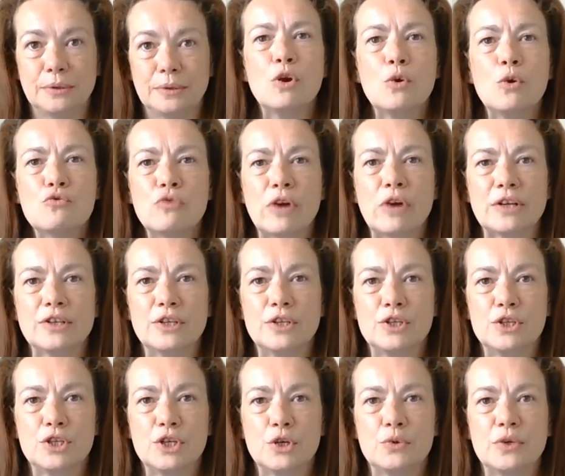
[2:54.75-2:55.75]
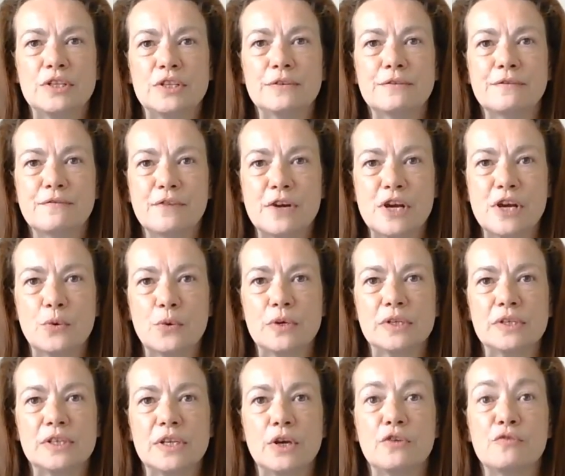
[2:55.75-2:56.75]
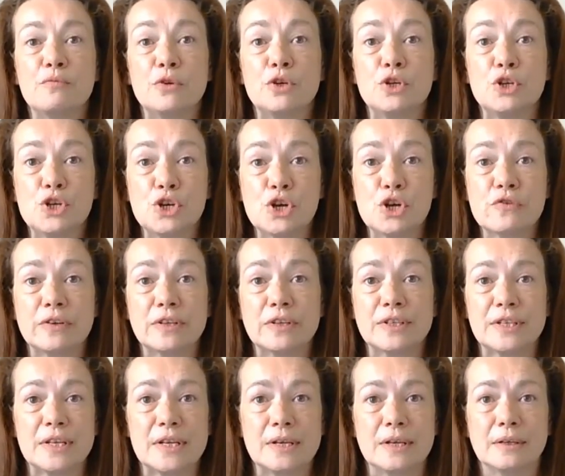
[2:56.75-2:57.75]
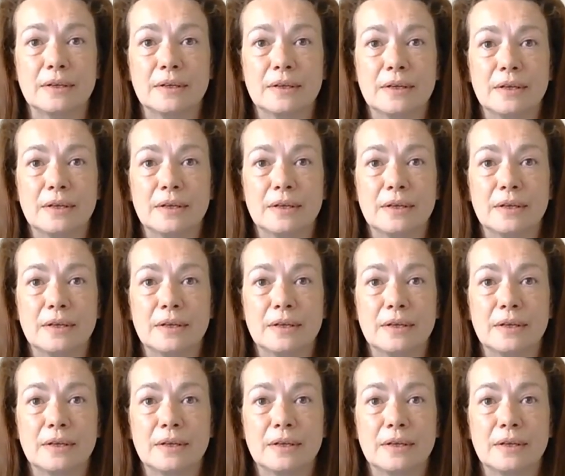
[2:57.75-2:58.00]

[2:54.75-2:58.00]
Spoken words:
Real gratitude is a frequency of maturity.